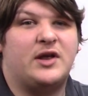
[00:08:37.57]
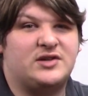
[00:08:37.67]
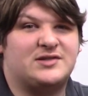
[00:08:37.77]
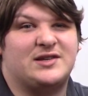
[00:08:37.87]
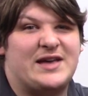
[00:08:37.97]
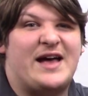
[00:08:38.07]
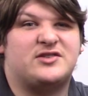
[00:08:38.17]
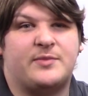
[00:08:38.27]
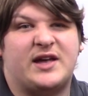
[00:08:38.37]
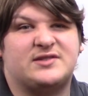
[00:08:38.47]
it just
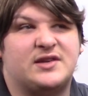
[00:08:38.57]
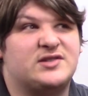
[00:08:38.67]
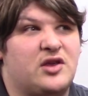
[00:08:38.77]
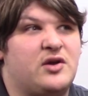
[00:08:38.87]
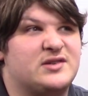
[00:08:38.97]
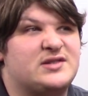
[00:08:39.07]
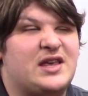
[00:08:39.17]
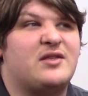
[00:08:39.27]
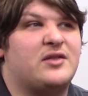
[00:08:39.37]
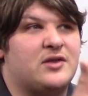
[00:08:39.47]
exacerbates it, so you can
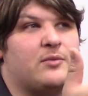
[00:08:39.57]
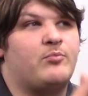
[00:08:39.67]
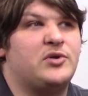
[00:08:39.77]
see that the